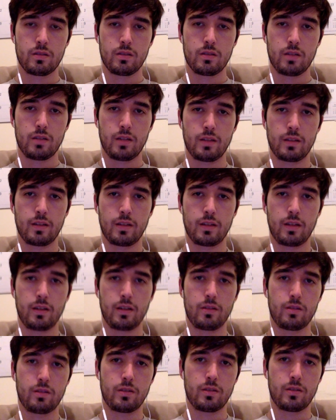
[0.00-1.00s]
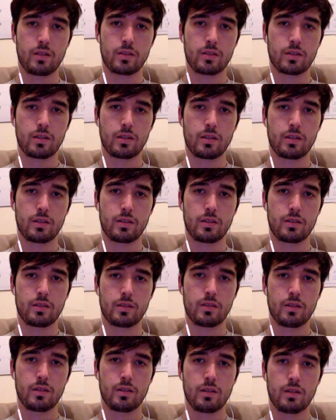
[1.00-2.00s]
Well, I don't know, let's call this
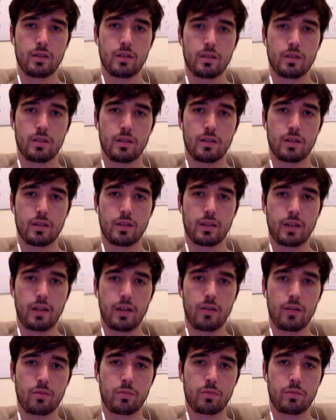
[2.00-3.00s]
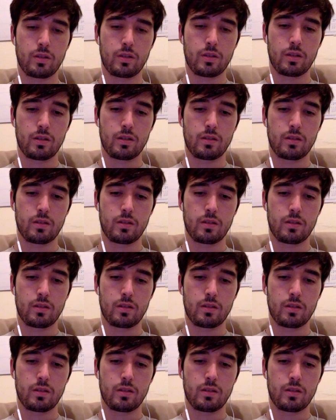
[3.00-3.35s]
like output.